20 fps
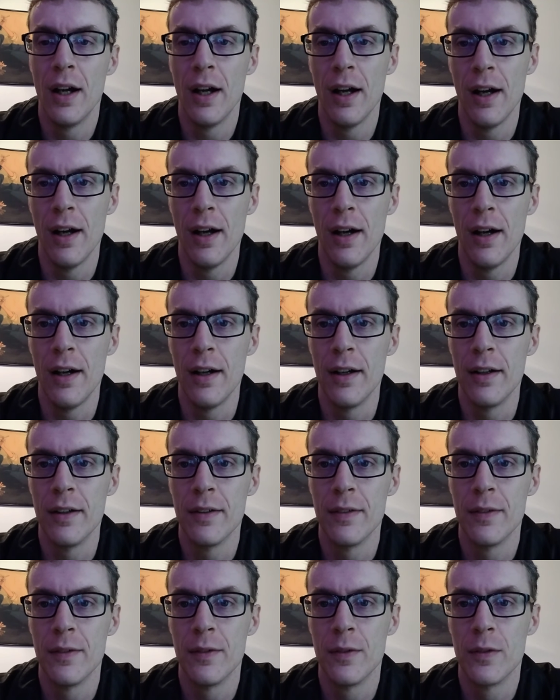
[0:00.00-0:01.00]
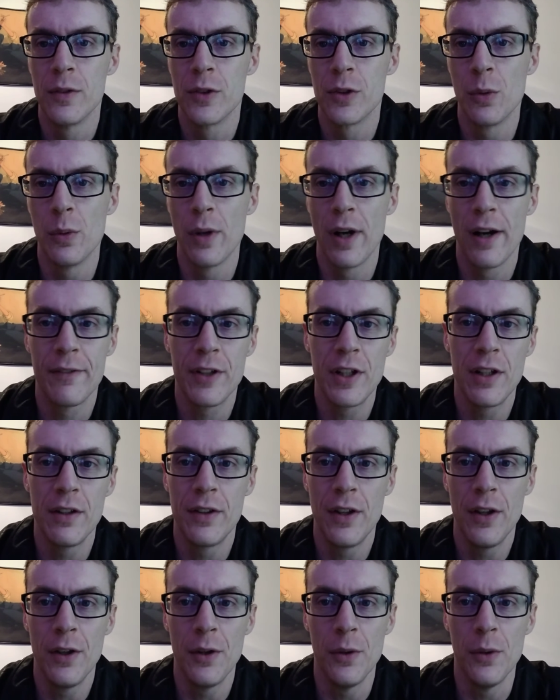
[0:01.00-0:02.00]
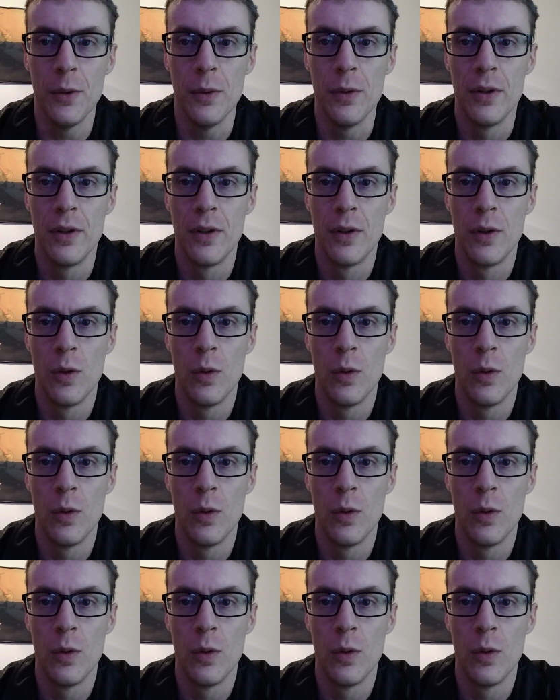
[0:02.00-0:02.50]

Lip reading: Uh, so whatever you do,